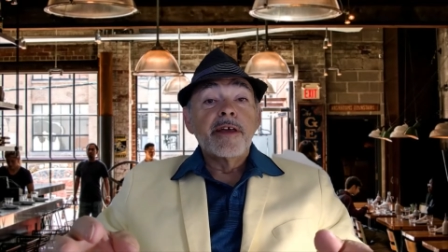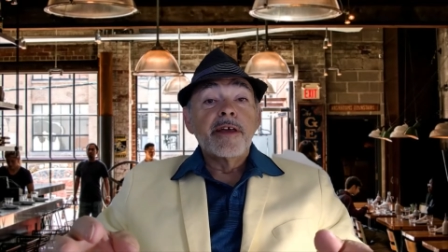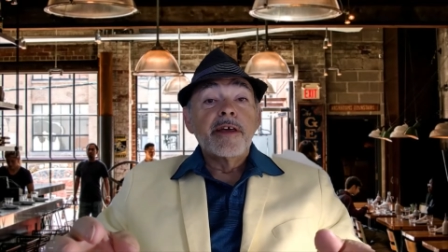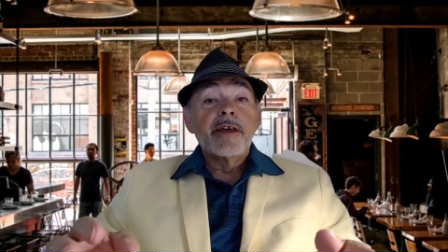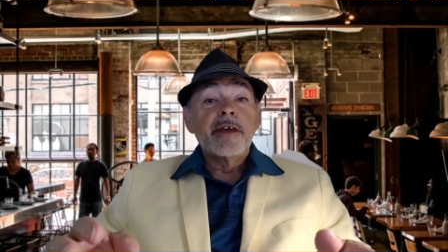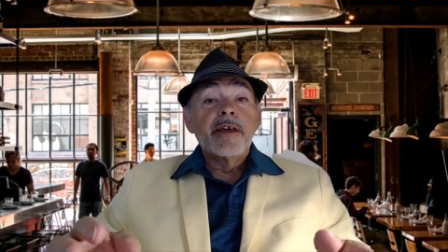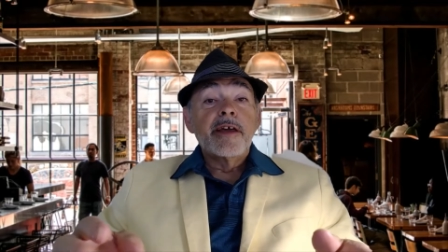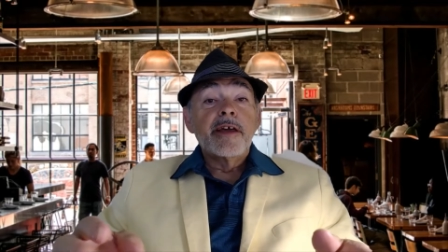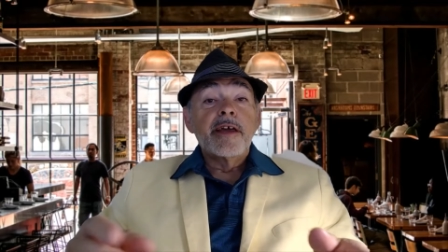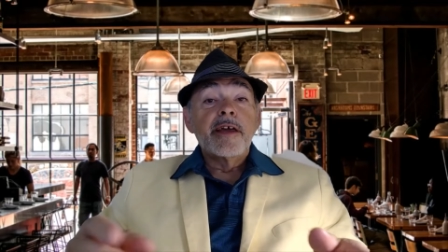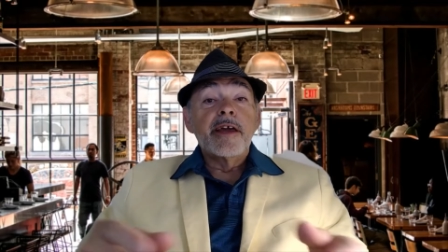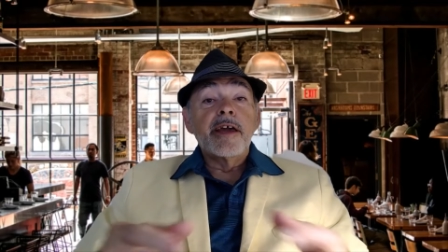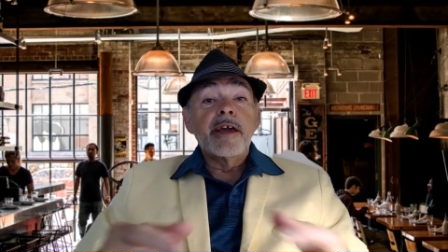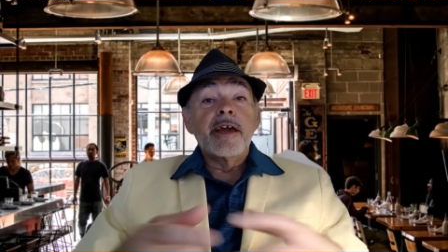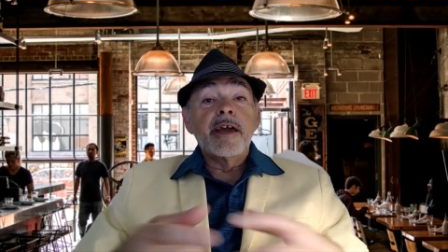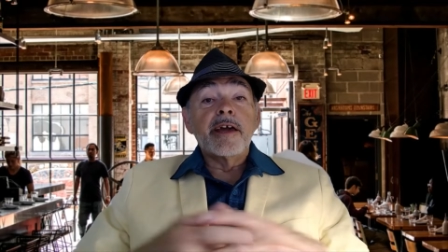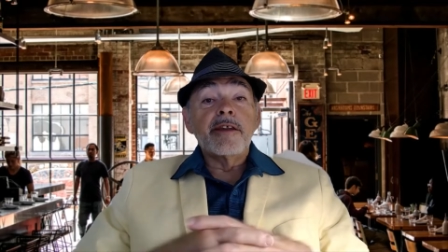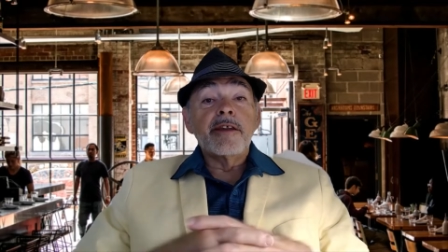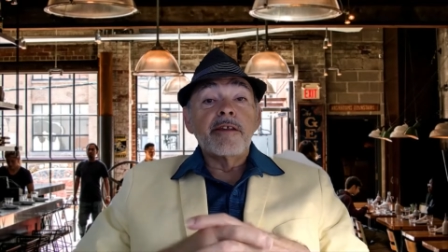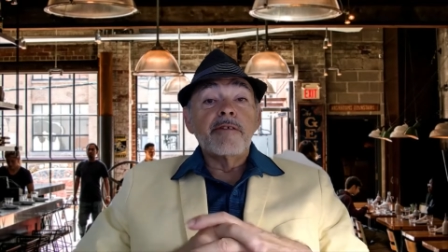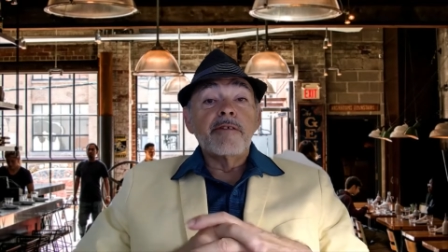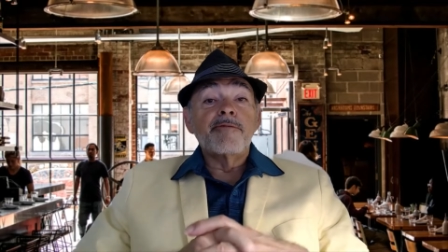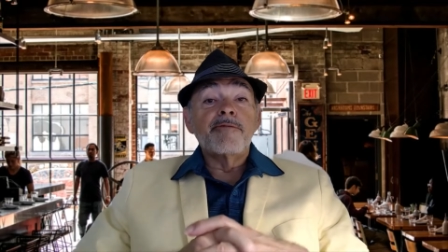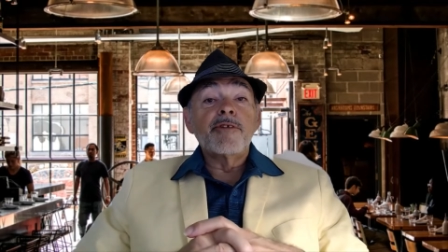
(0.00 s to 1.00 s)
and if you
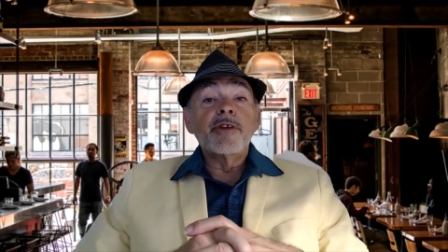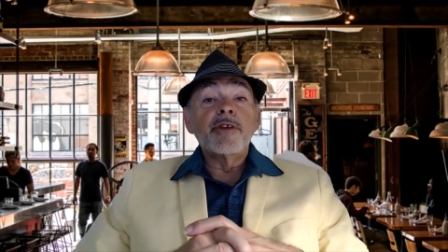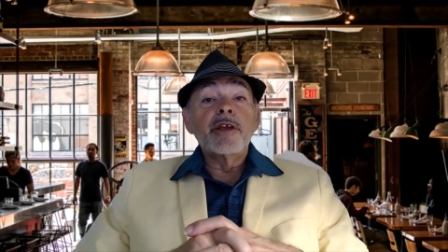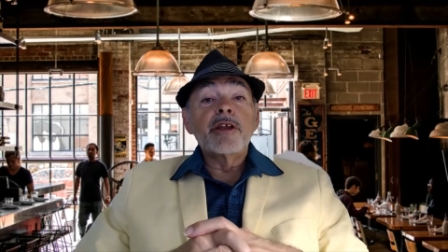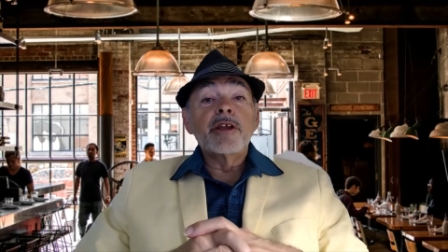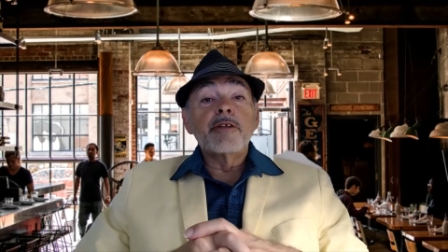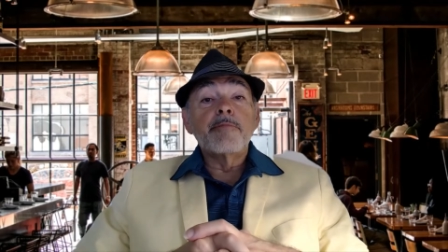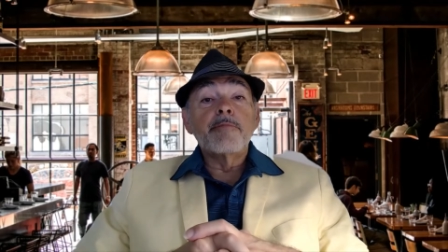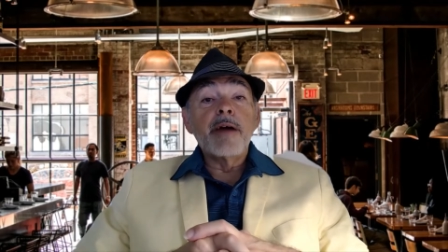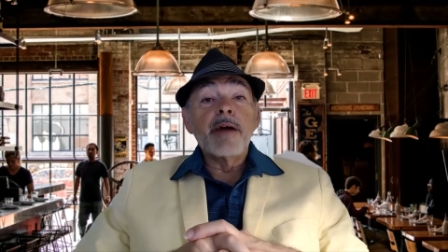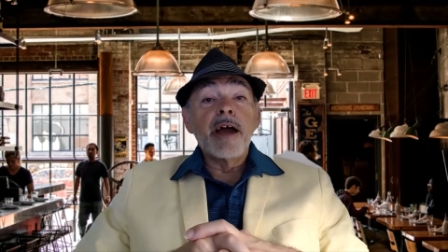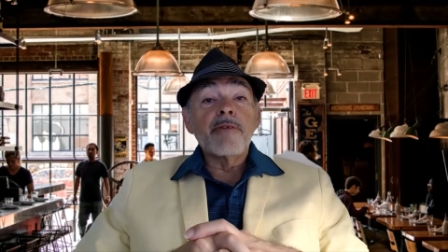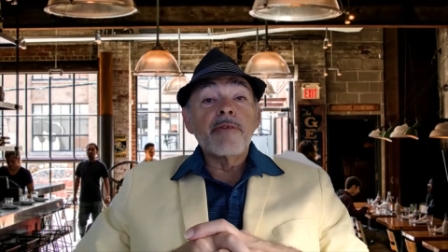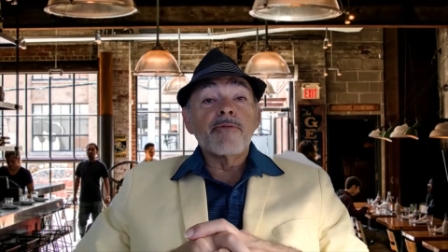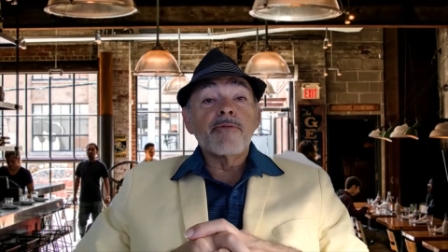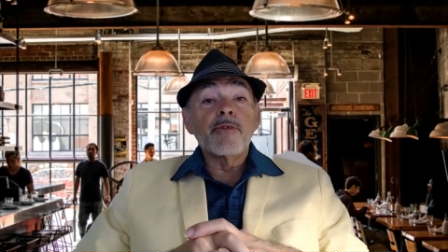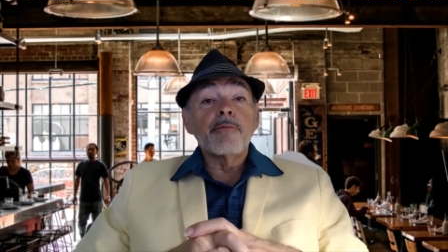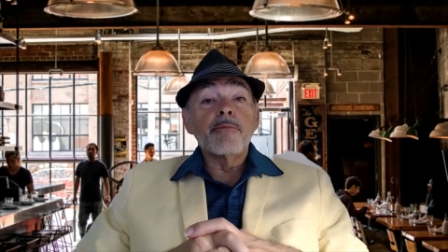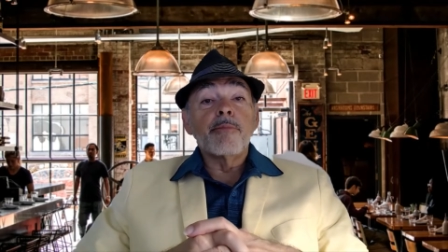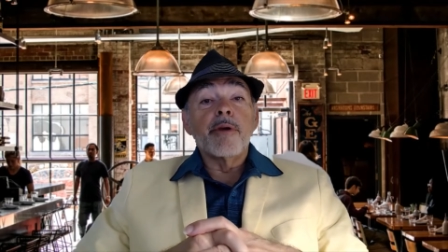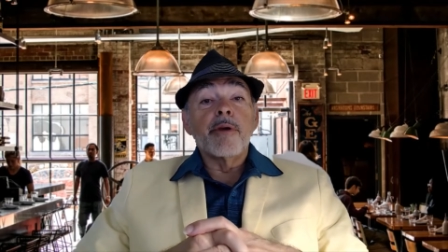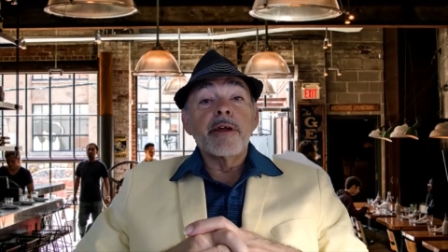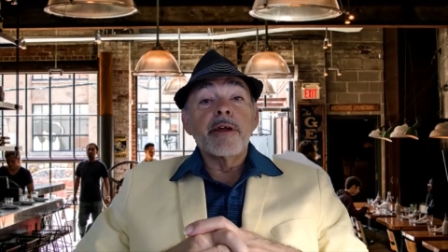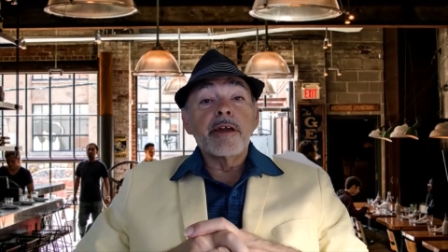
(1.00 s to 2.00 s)
needed a bathroom
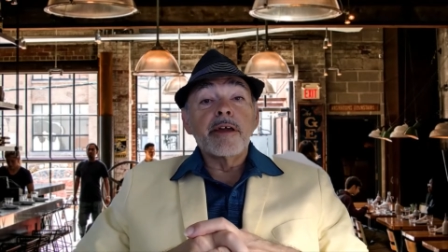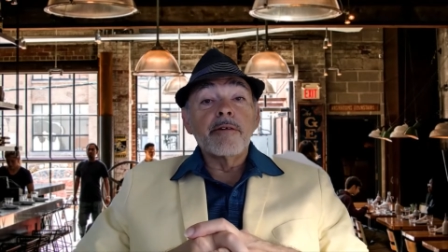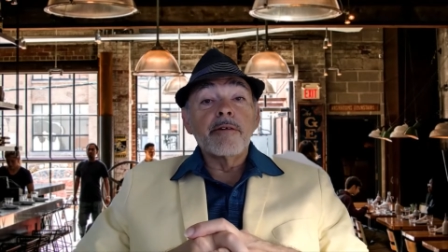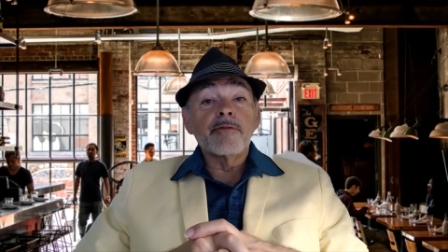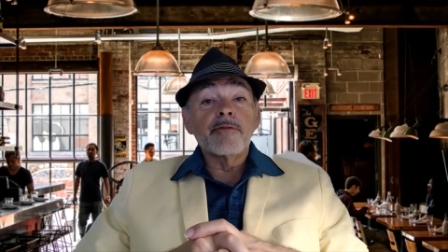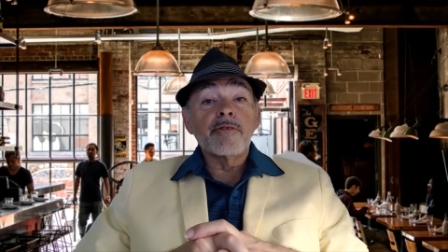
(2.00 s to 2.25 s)
break, it was like,